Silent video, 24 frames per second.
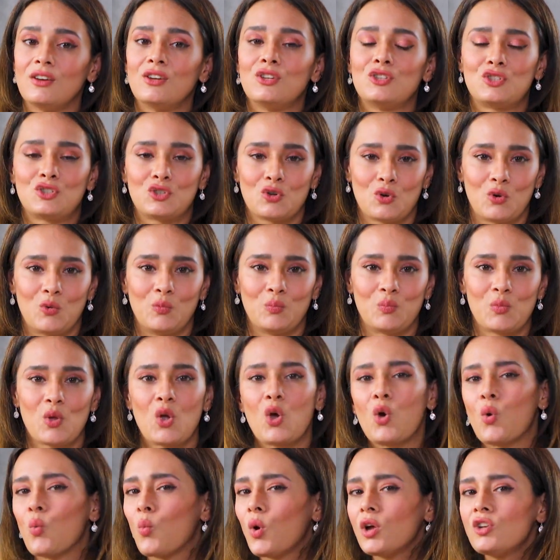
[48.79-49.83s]
So
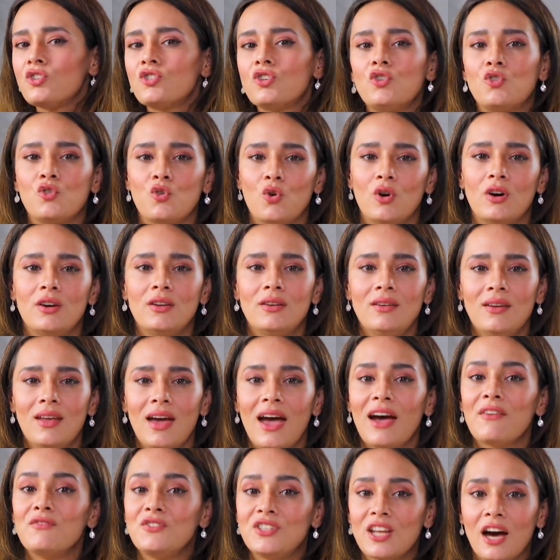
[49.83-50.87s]
what should Rohan
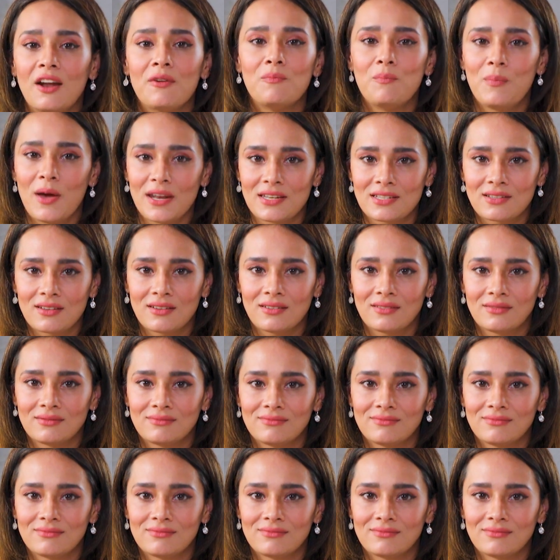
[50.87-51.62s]
have done better?